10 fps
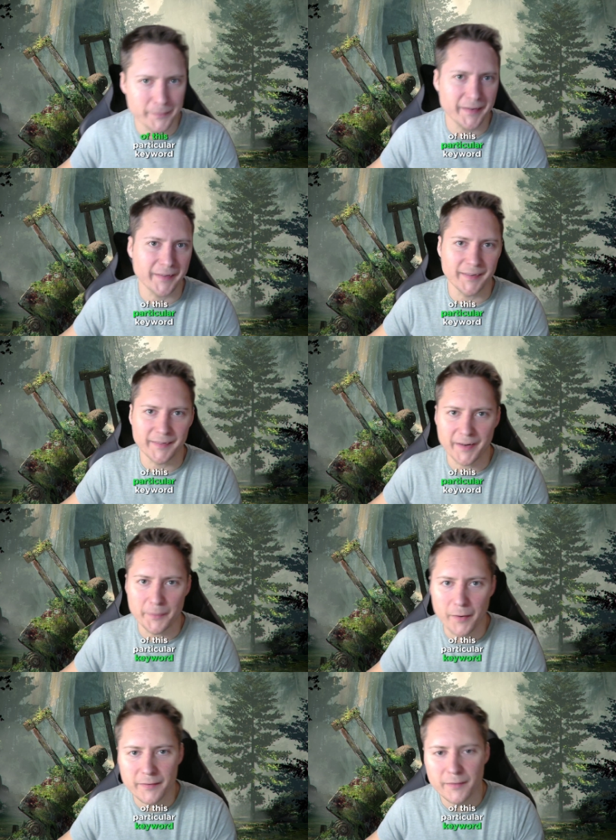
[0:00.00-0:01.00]
particular
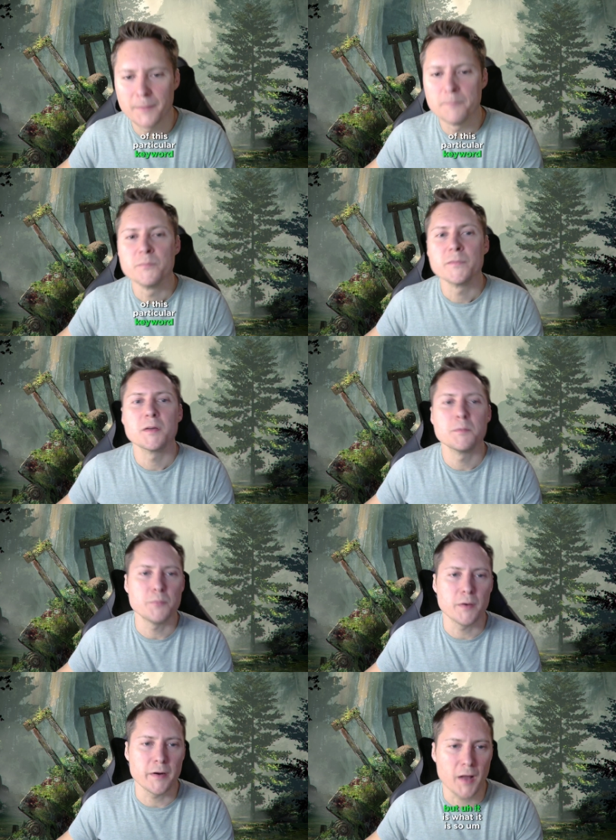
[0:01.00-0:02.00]
keyword,
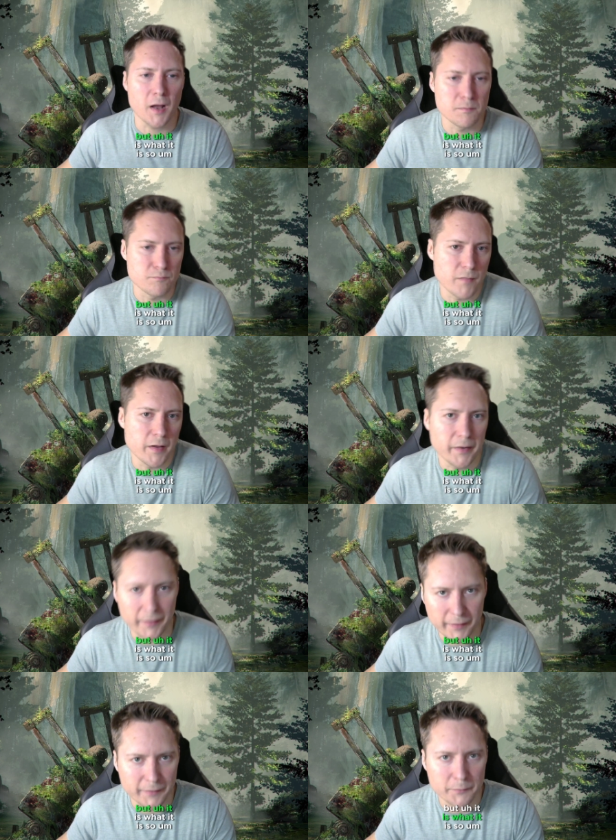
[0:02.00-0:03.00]
but
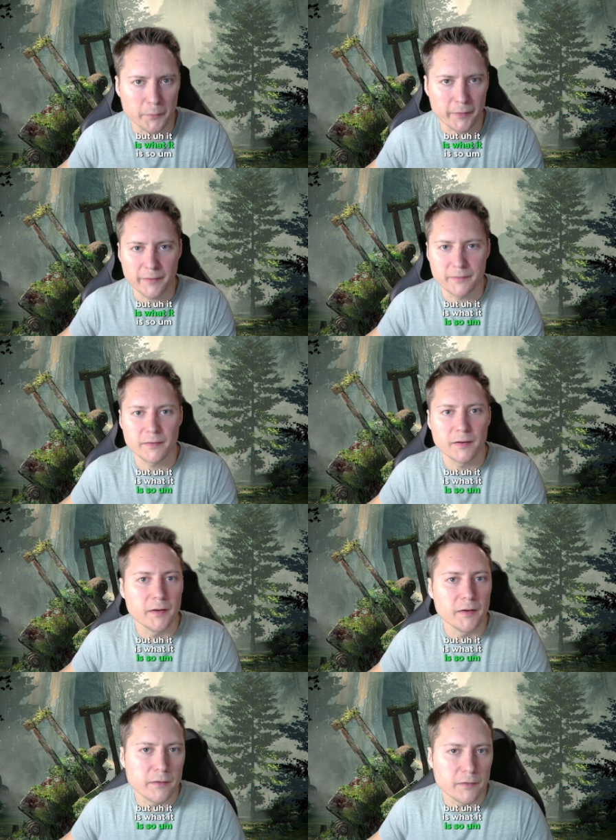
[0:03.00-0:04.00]
it is what it is.
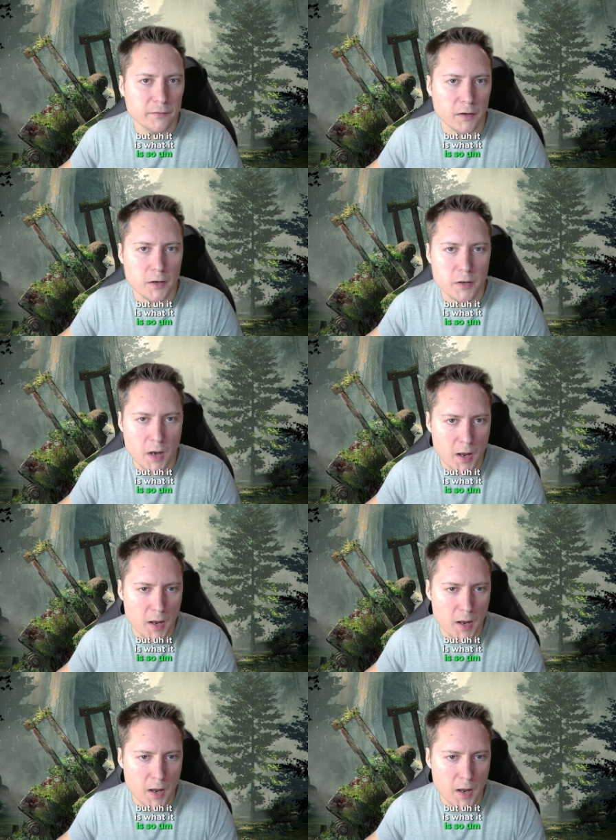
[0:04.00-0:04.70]
So